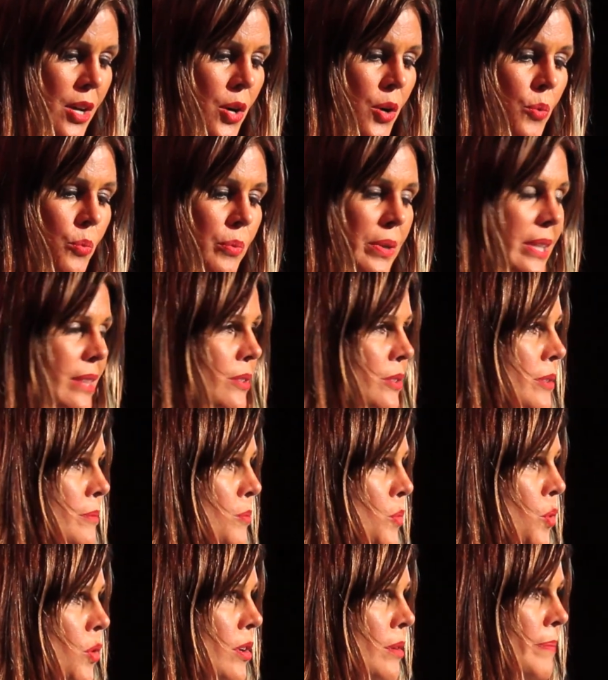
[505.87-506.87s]
We learned
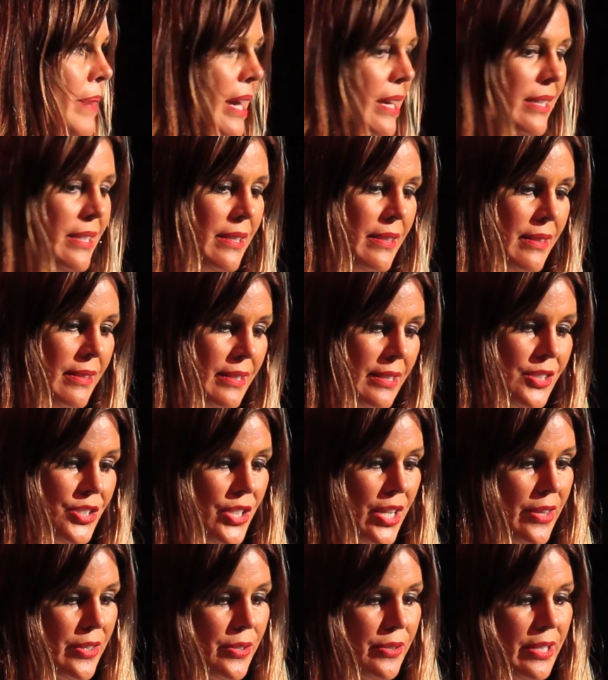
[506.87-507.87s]
more about each
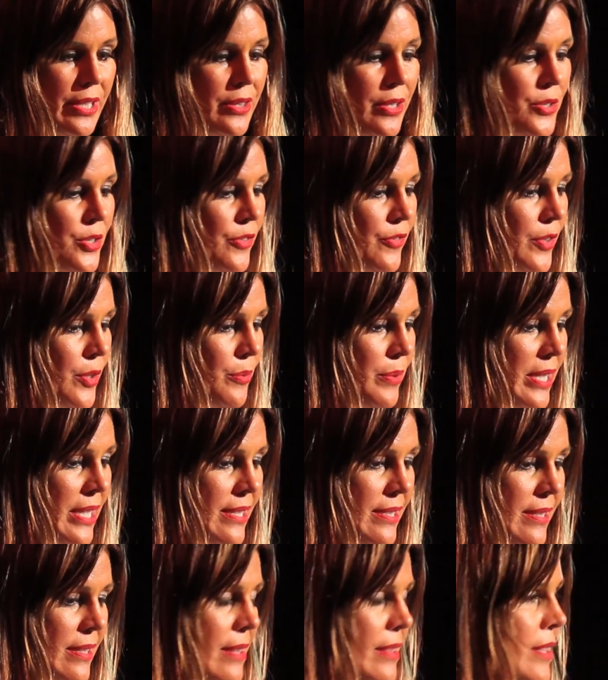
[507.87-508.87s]
other in those few
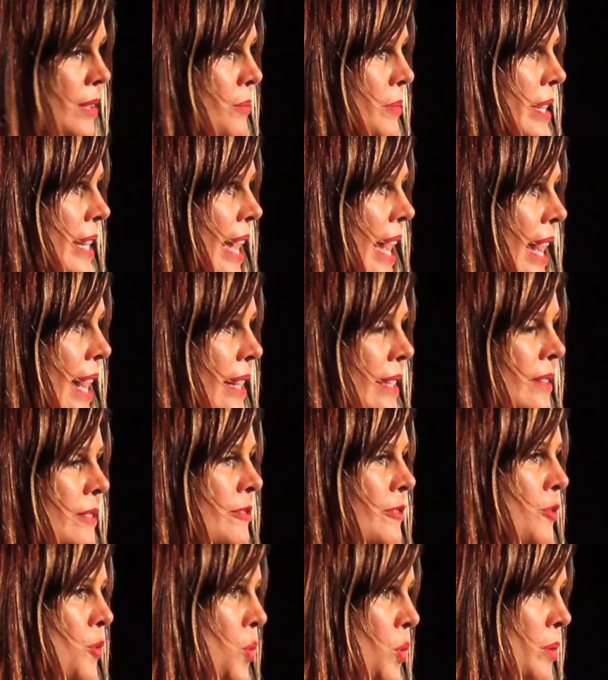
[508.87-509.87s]
weeks than we had in
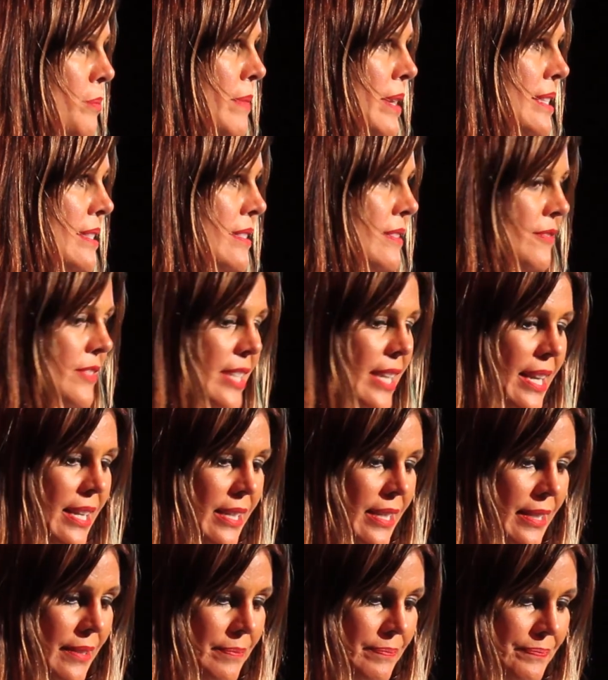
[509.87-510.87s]
4 months of
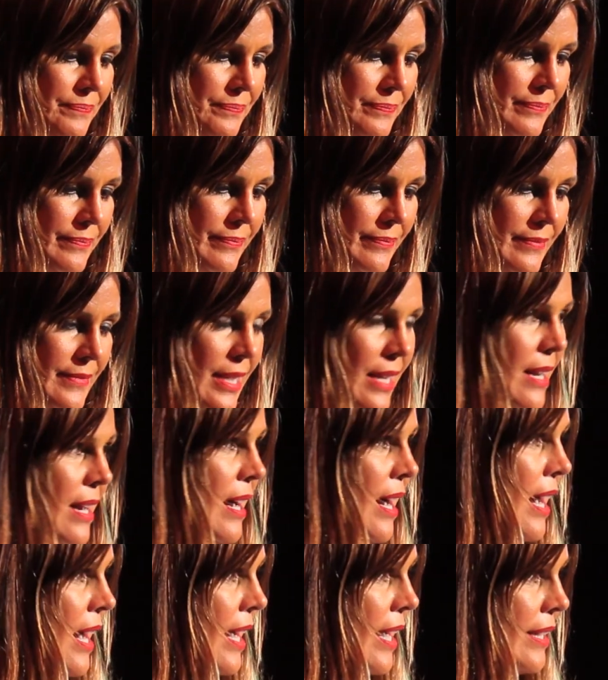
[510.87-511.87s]
dating.
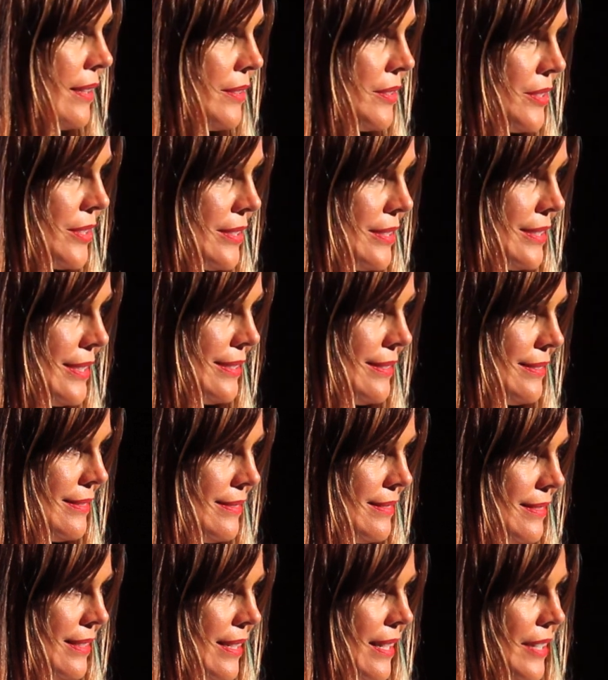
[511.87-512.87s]
I learned
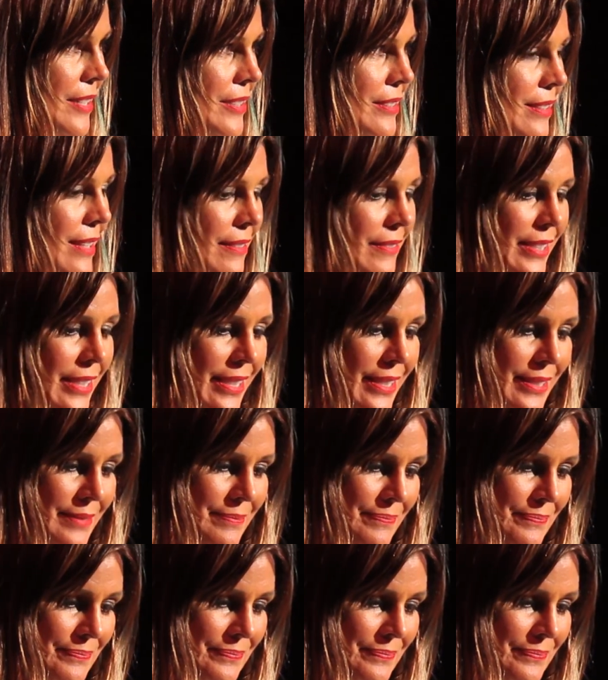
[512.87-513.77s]
that I could love again.